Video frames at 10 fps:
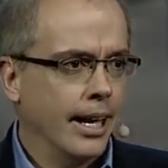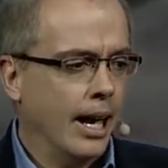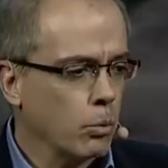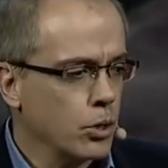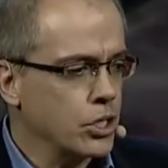
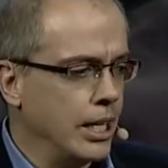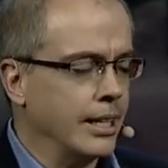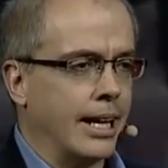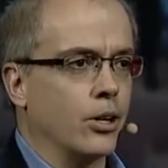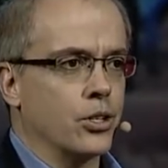And we're seeing
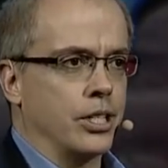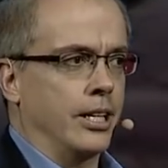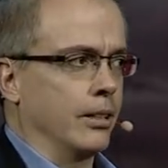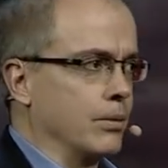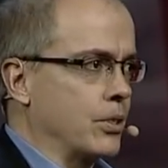that
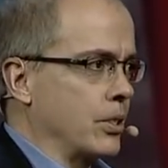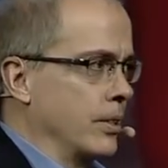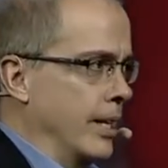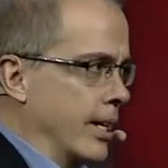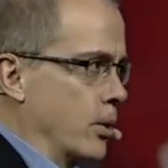ourselves
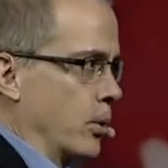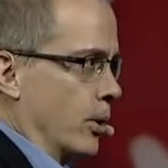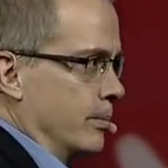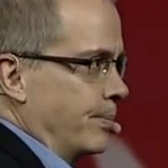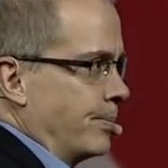at
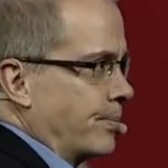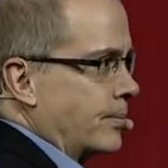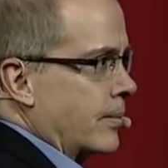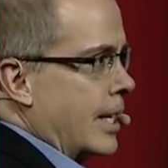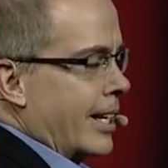Google.
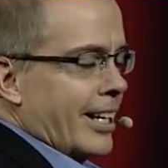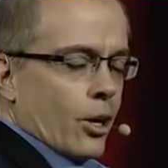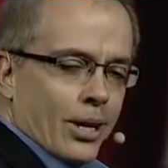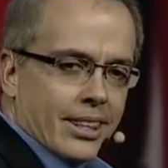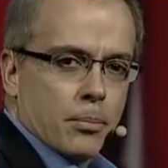You
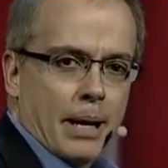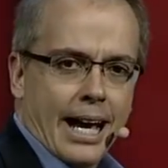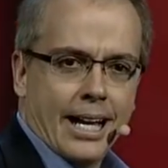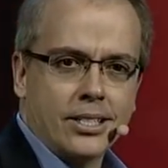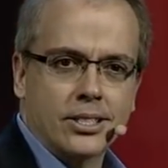know, in the
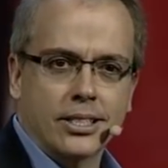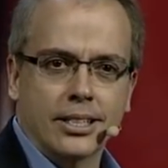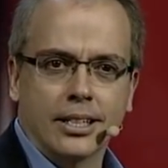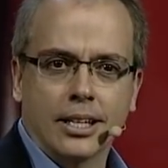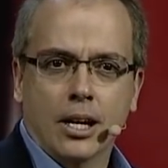past,
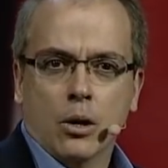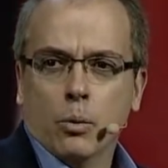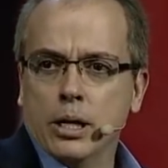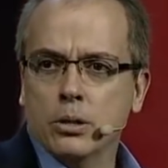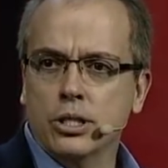
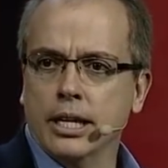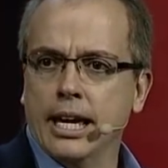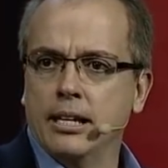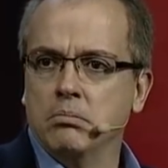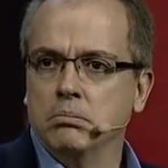we used to
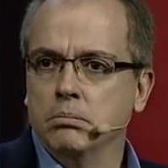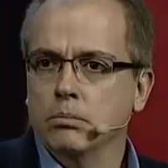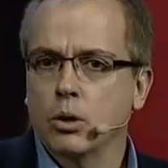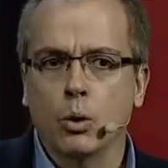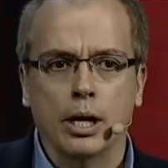get
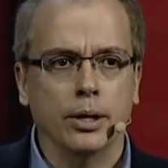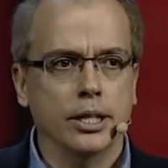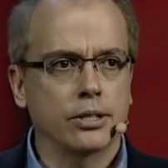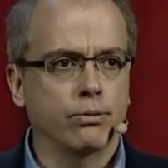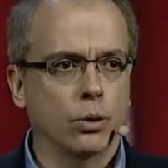
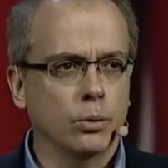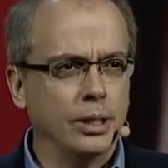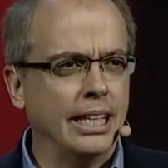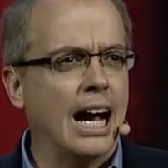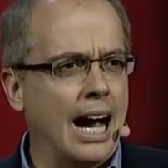queries for
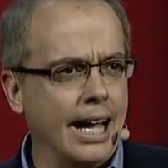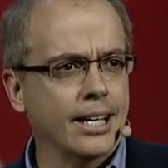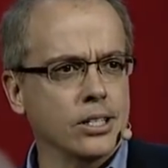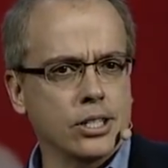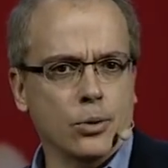really high
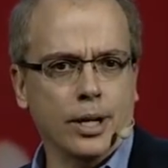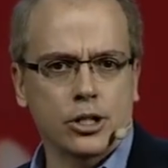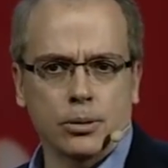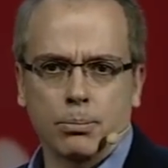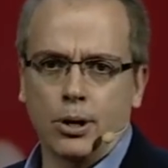
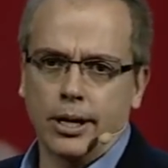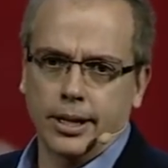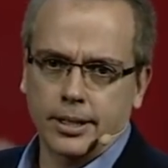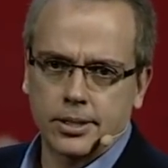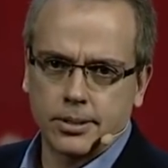consideration
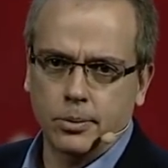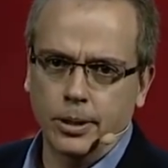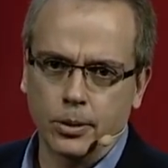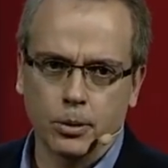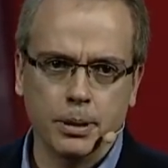products,
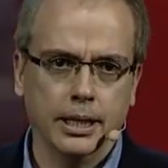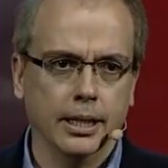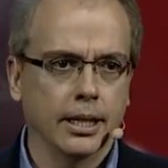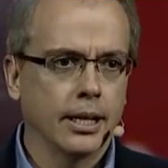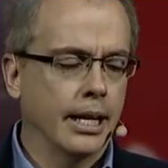whether it
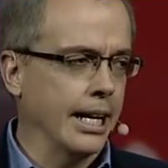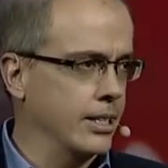be a